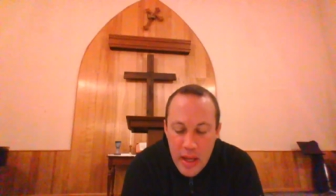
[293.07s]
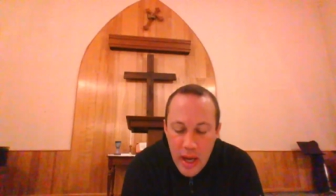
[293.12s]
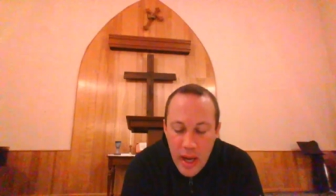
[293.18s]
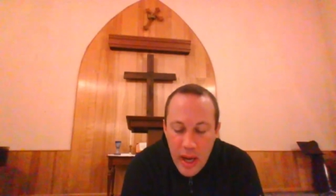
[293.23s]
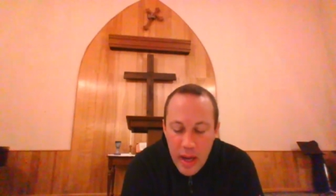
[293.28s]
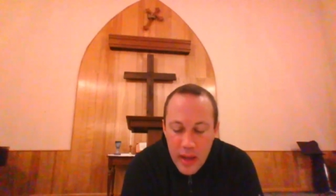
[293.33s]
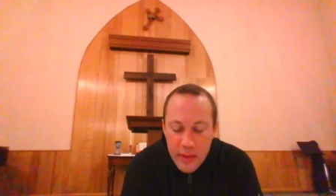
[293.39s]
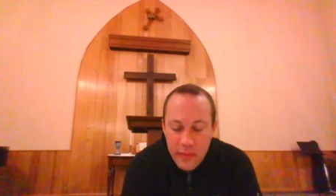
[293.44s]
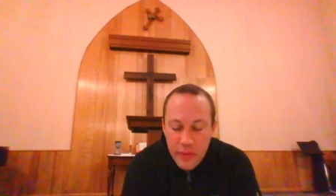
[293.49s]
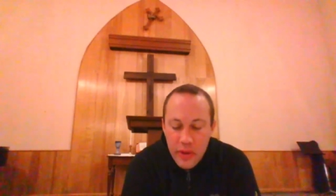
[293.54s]

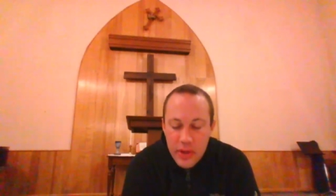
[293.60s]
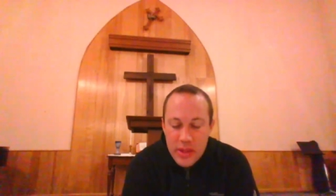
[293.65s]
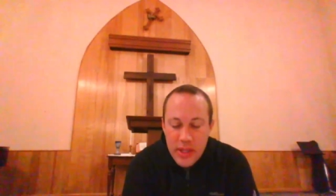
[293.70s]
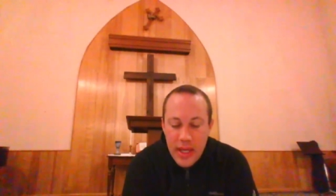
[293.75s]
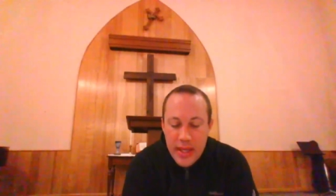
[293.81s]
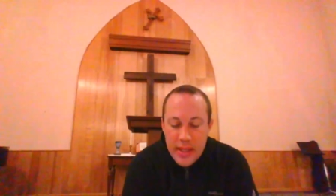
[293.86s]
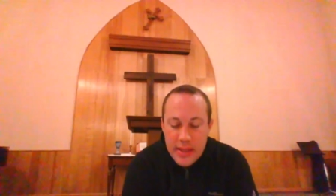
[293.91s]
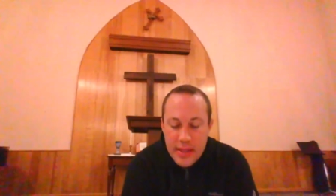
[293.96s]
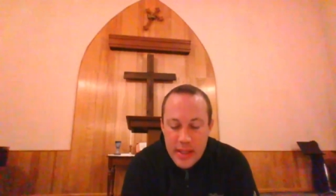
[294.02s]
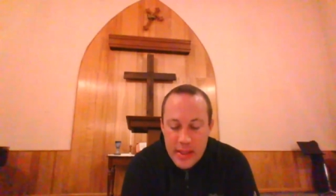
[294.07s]
Uh, verse
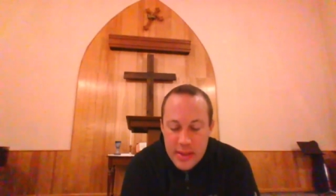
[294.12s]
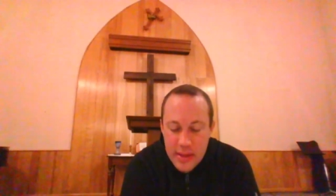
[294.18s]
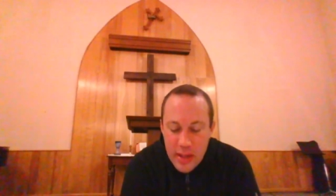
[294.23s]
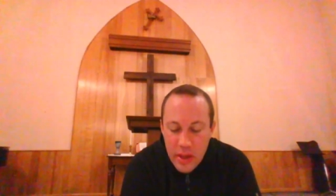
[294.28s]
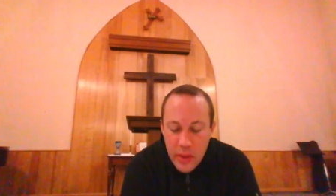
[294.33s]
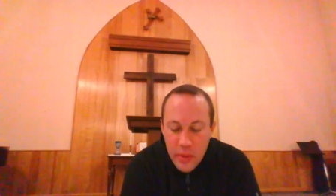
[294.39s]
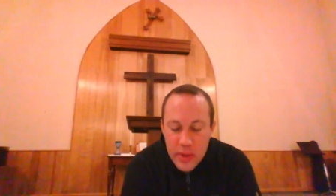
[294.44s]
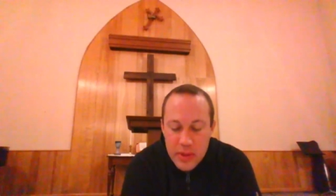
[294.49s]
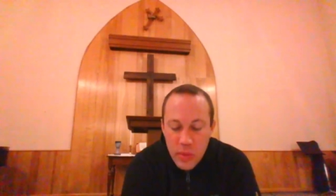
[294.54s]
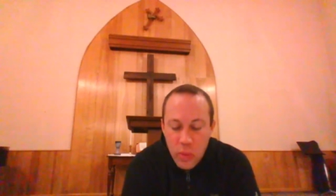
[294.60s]
8 says,
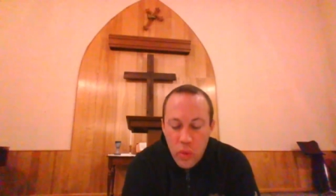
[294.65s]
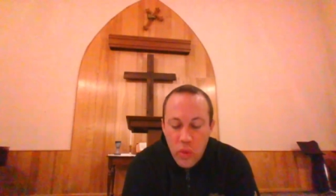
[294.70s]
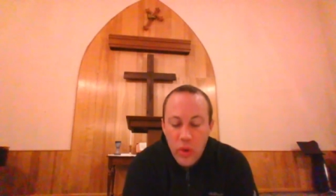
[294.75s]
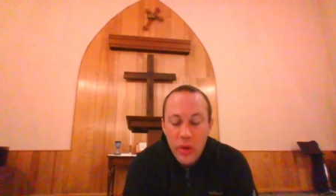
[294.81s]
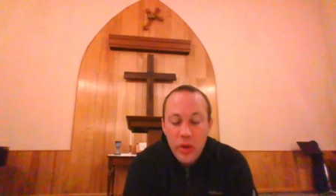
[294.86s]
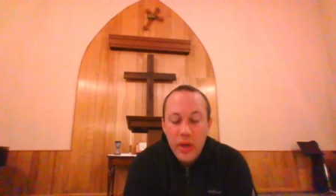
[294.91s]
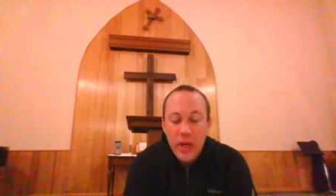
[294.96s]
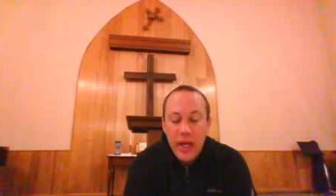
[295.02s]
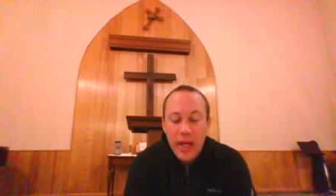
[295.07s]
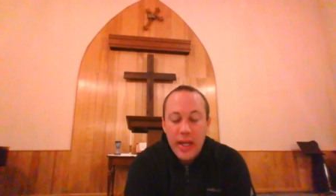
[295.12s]
There was
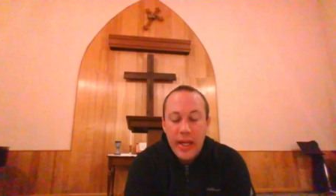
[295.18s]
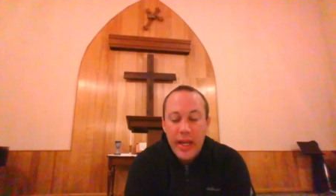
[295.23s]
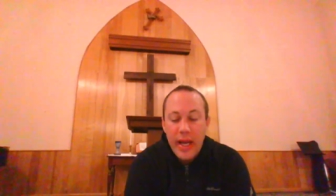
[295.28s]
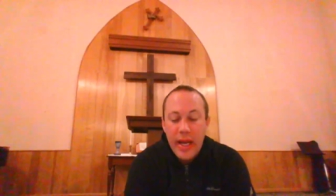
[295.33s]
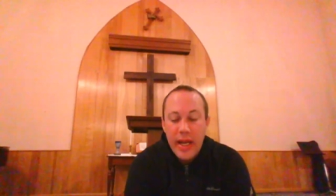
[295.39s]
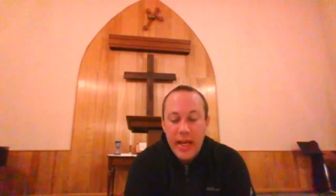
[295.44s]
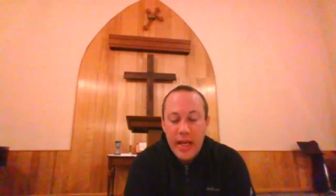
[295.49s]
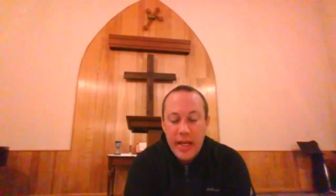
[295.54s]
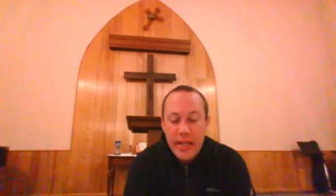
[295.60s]
war again,